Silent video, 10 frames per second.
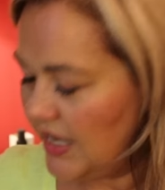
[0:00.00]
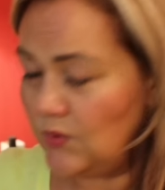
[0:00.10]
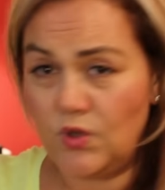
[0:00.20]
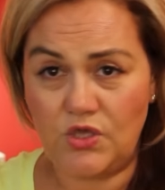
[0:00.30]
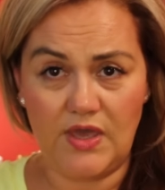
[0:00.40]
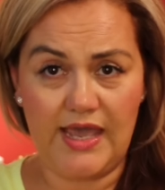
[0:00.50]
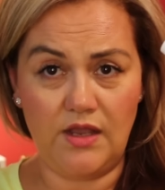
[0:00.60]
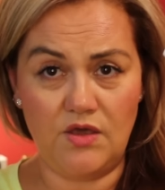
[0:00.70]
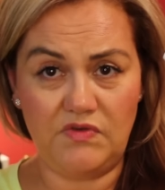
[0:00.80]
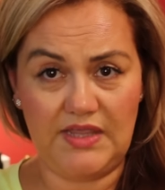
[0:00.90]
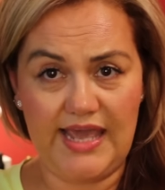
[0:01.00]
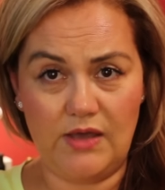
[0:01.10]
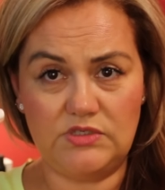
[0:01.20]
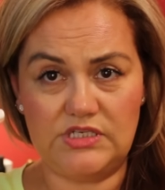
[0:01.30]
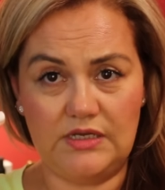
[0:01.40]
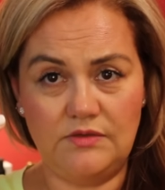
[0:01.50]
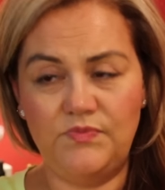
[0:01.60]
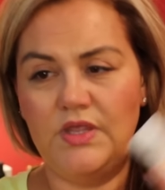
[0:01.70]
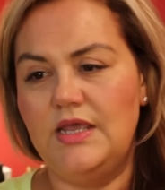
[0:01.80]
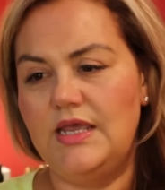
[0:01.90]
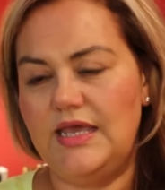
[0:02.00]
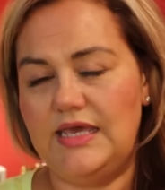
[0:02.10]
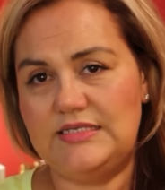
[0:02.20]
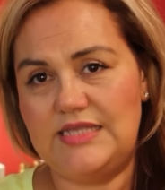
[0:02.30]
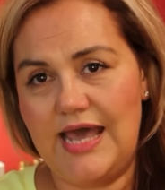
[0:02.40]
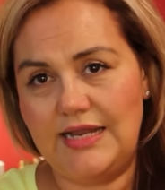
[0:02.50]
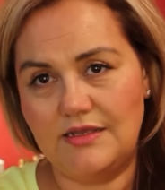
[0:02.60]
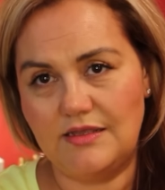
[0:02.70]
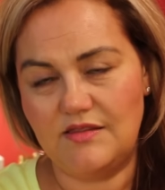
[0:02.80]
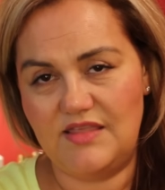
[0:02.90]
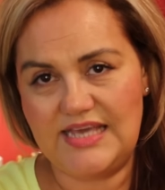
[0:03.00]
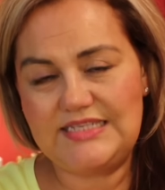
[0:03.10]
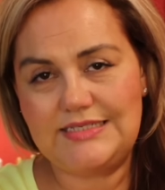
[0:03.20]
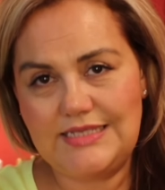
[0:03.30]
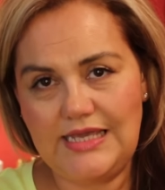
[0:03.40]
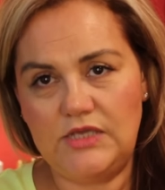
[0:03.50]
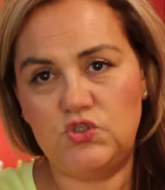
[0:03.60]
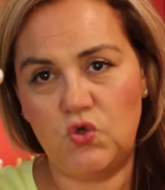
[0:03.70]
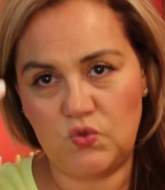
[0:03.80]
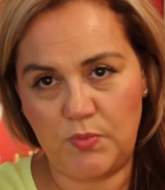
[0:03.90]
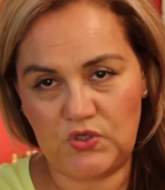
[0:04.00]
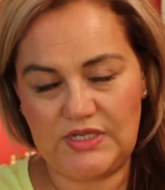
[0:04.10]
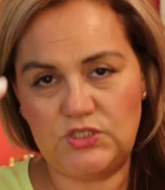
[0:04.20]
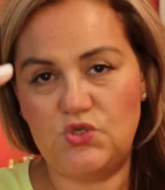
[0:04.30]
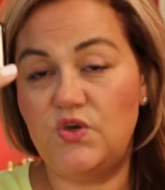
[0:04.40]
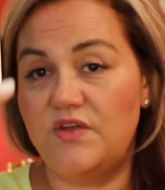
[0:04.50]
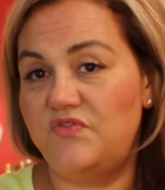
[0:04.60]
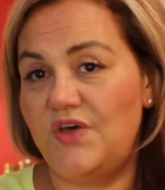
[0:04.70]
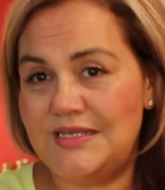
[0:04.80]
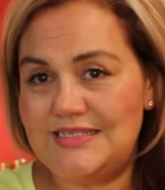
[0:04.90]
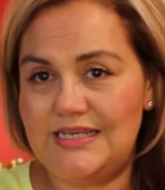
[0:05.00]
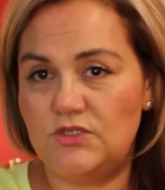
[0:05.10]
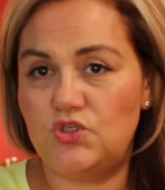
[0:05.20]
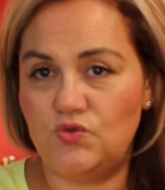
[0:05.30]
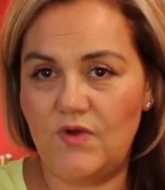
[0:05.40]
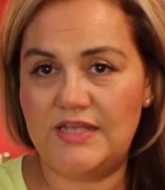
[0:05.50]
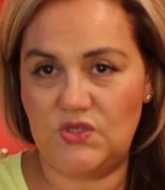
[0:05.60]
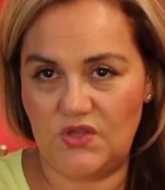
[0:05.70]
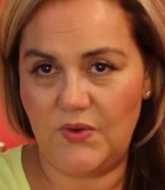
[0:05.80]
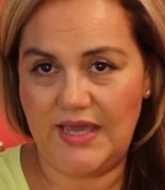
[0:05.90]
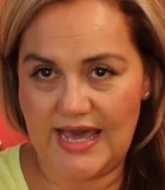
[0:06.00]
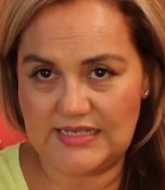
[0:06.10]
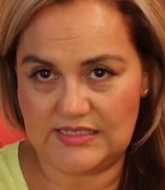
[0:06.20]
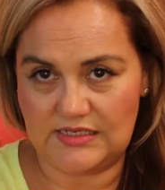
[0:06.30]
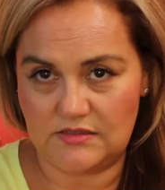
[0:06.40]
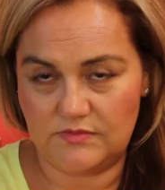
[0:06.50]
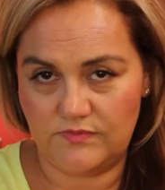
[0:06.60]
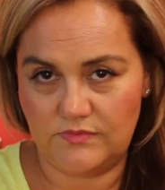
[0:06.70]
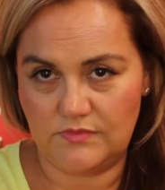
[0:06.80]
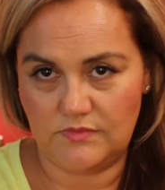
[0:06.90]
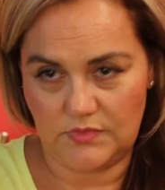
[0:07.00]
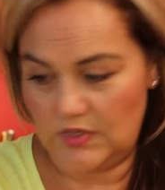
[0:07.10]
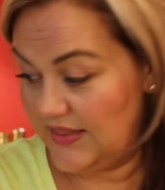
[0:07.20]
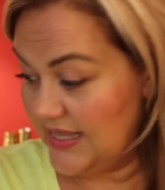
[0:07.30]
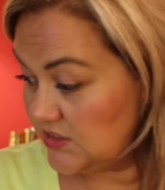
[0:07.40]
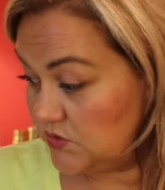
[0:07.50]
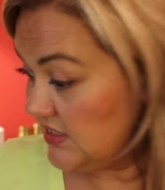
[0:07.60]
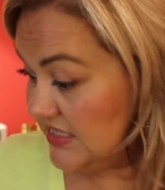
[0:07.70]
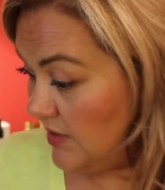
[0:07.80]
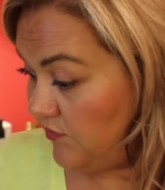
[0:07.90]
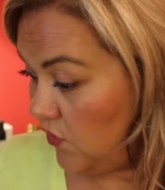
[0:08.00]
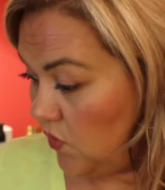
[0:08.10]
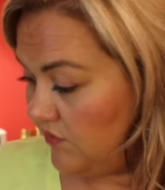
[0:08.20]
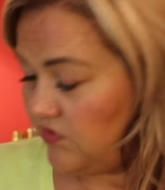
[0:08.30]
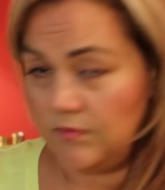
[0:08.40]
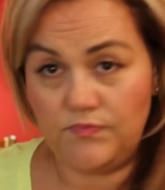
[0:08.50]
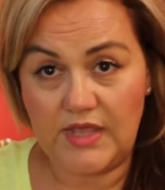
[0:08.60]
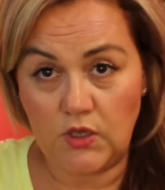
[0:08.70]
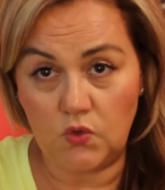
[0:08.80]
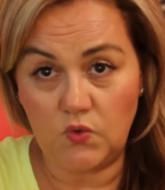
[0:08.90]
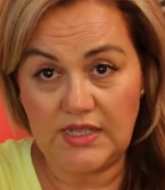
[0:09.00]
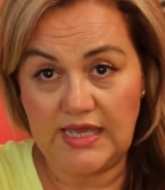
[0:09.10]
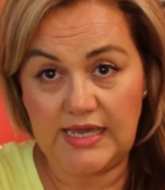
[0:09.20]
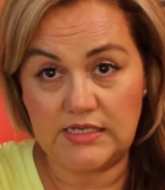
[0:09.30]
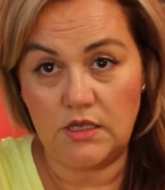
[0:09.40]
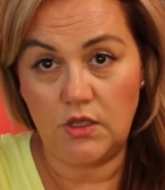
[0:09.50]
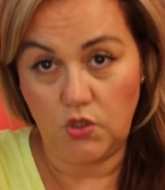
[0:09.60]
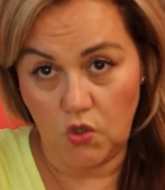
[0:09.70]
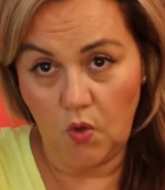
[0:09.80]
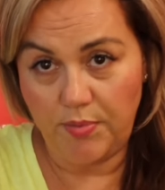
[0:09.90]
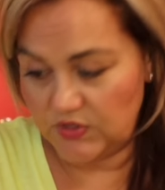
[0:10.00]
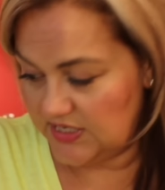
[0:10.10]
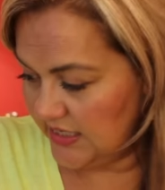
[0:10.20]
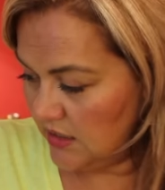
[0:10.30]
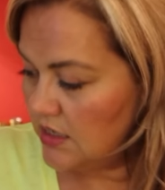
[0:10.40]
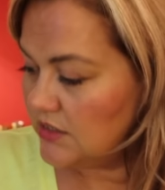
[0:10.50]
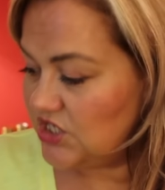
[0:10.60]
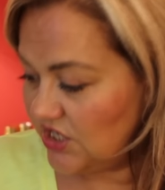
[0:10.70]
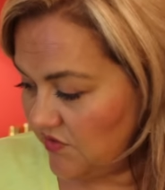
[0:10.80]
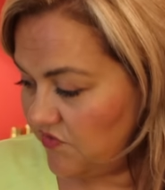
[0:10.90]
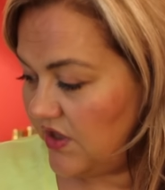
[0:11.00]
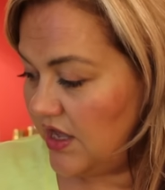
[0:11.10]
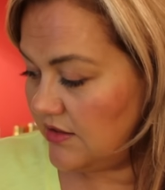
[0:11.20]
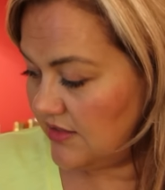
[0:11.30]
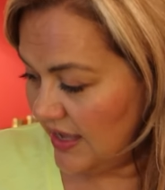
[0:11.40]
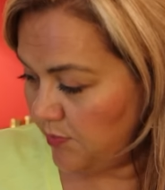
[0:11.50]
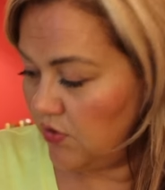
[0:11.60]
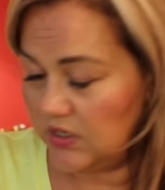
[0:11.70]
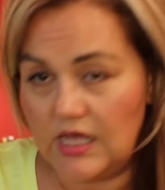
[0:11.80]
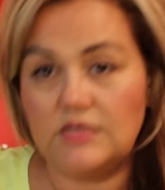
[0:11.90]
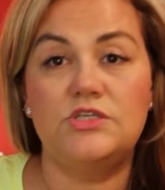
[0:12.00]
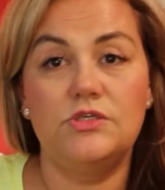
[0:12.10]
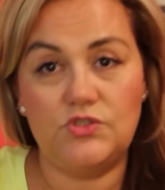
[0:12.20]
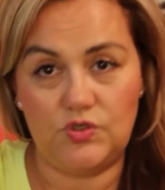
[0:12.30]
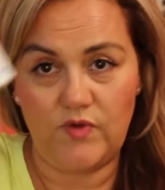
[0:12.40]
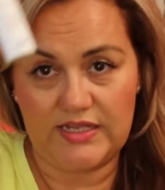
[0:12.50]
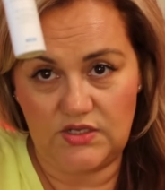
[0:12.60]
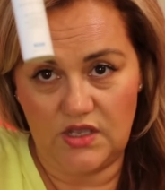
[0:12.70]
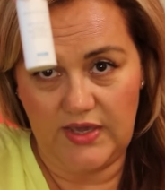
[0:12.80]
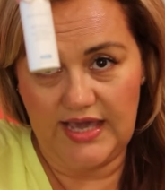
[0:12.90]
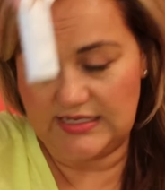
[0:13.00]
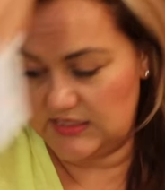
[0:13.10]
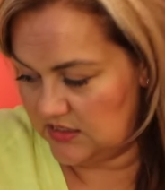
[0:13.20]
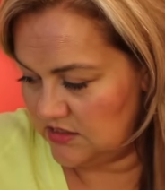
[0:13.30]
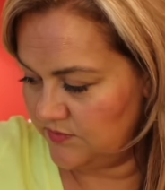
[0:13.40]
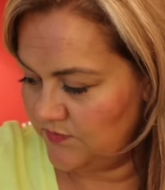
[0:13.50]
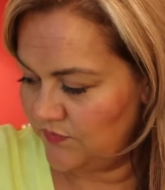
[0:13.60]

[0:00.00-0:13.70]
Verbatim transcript: and what you get over the counter is that this needs your body to convert it to retinoic acid. And that's the same for all of them. They all need your body to convert their product to retinoic acid.